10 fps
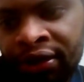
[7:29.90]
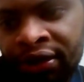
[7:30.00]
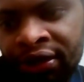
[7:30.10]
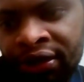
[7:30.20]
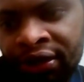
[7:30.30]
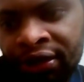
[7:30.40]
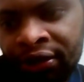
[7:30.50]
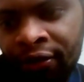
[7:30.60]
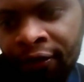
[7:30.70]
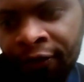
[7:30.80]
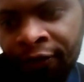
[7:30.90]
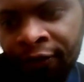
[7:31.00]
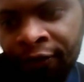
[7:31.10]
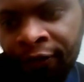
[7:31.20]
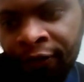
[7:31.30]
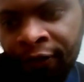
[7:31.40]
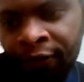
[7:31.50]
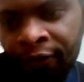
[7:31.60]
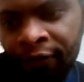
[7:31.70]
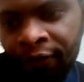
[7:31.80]

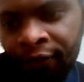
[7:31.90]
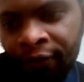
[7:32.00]
Nothing is said.